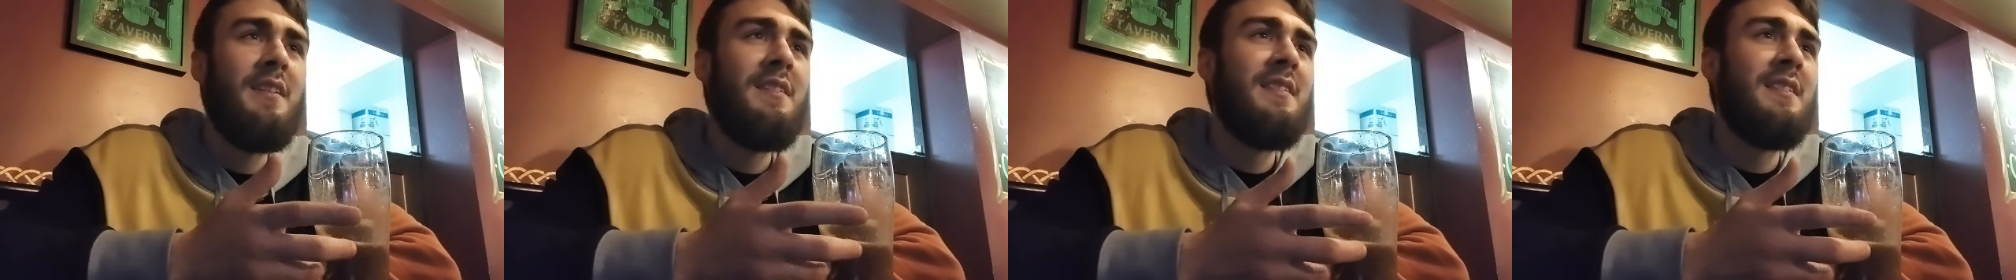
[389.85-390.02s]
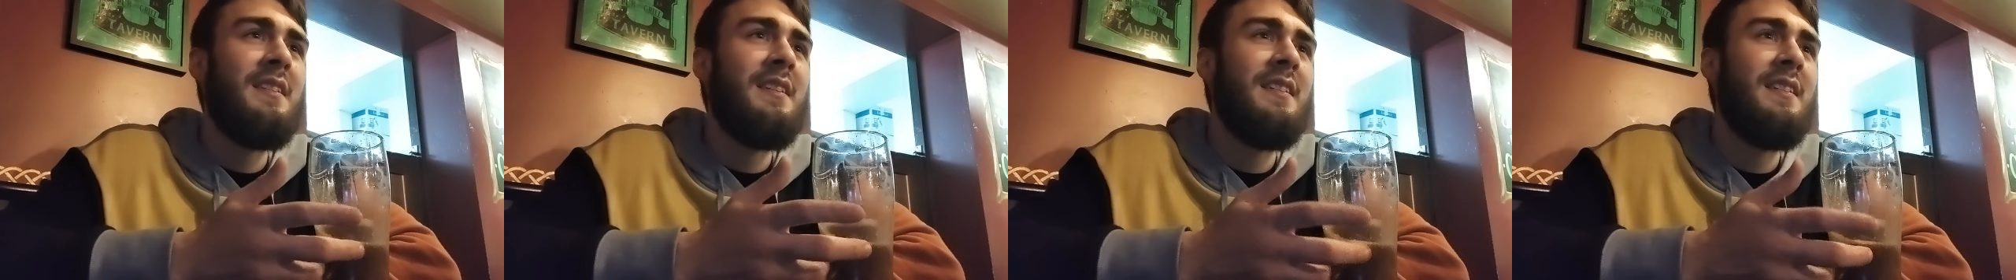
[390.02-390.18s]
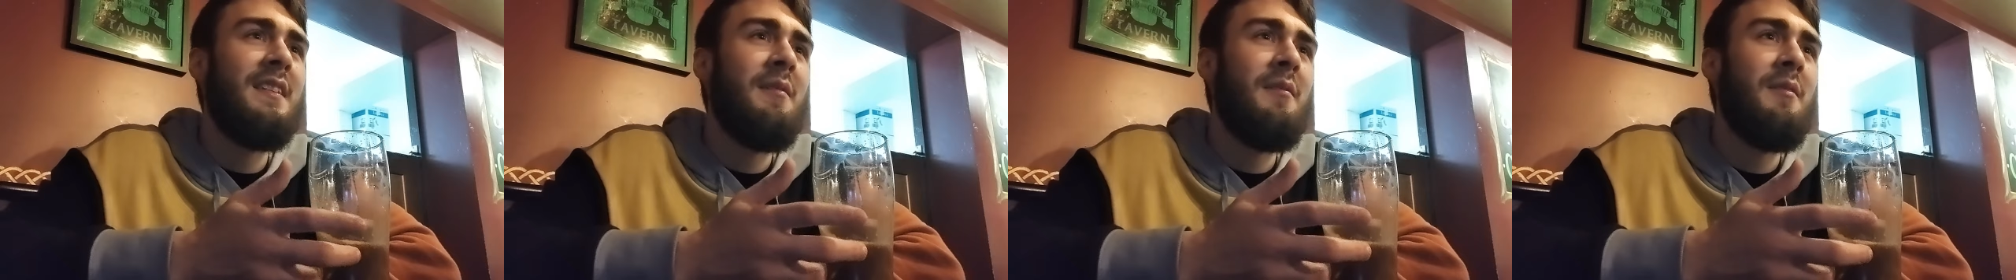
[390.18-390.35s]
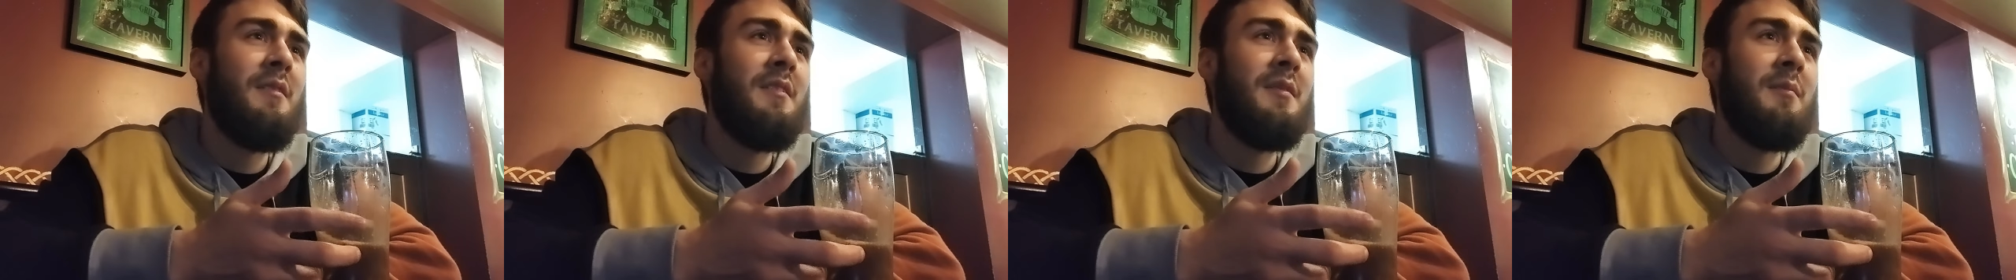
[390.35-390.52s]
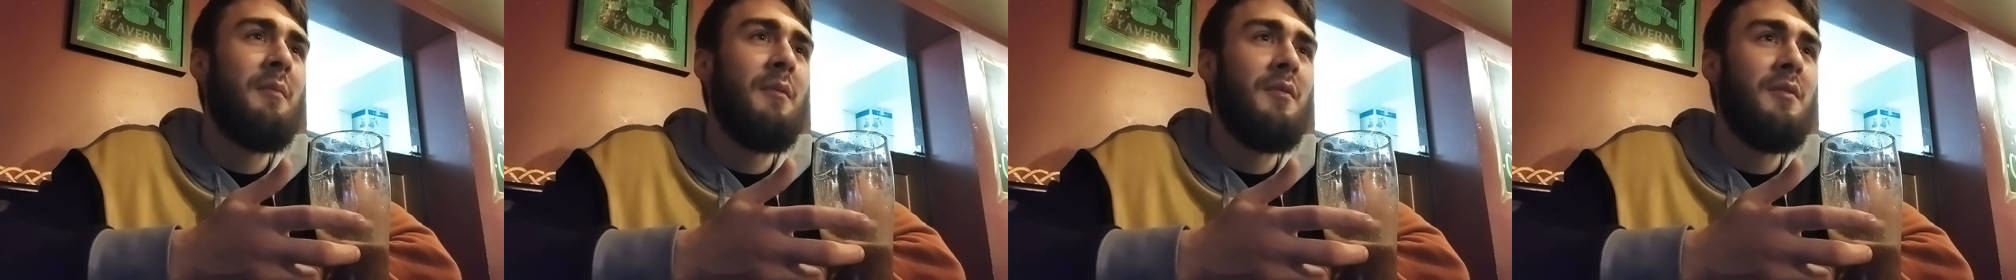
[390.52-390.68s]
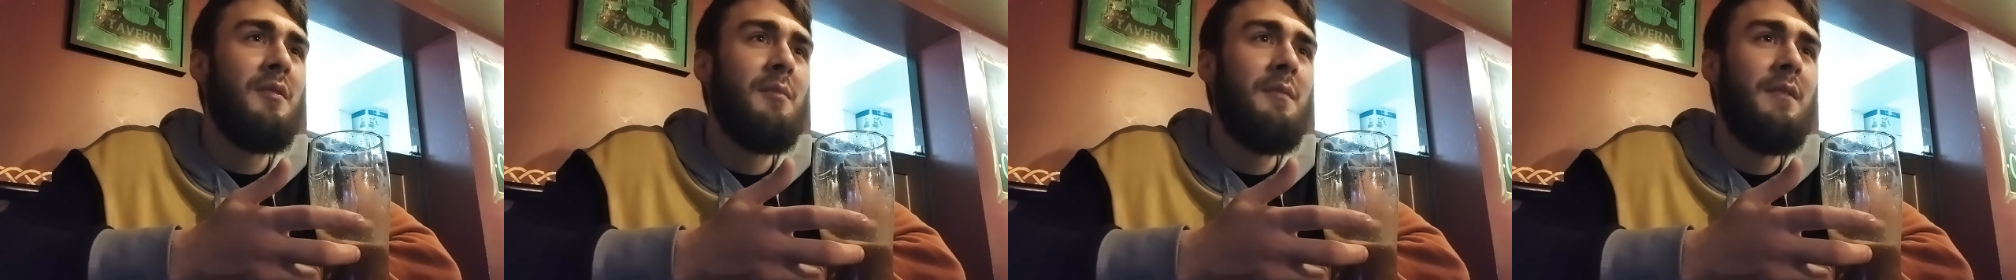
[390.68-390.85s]
is is that what it's
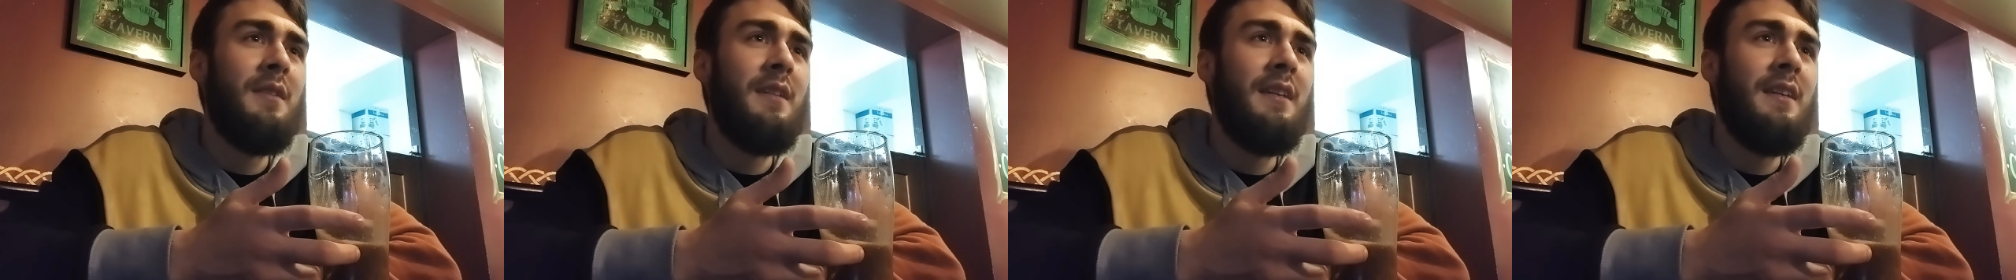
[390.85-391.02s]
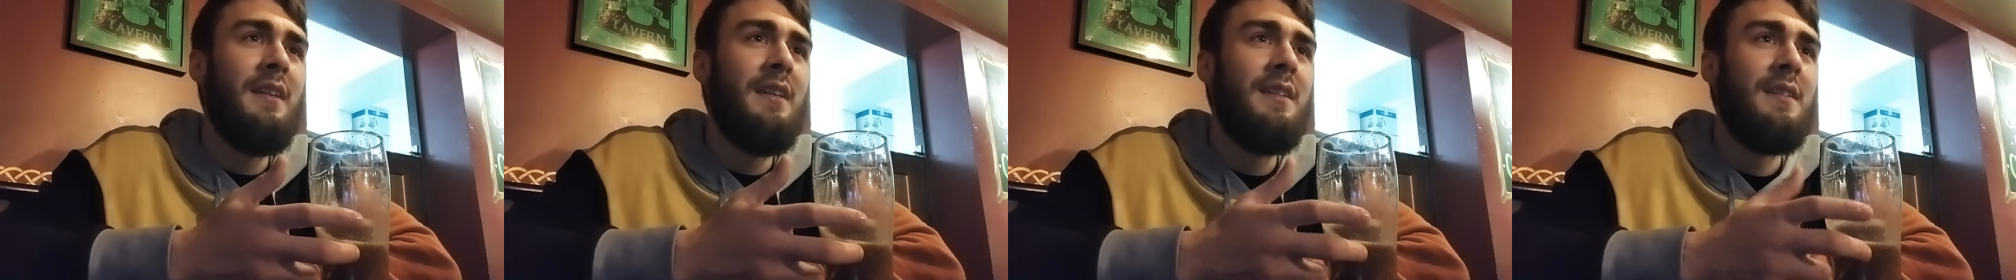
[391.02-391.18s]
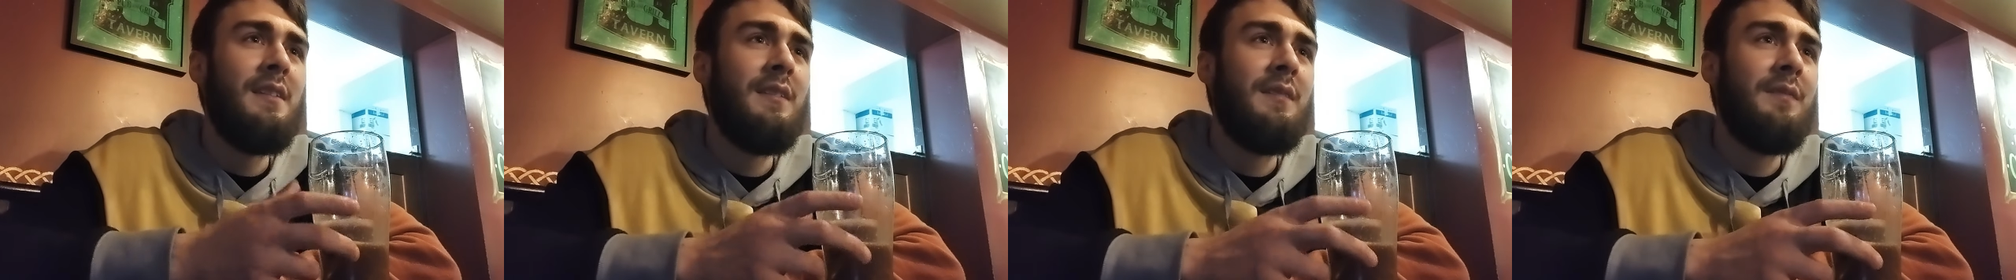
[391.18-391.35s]
supposed to be like?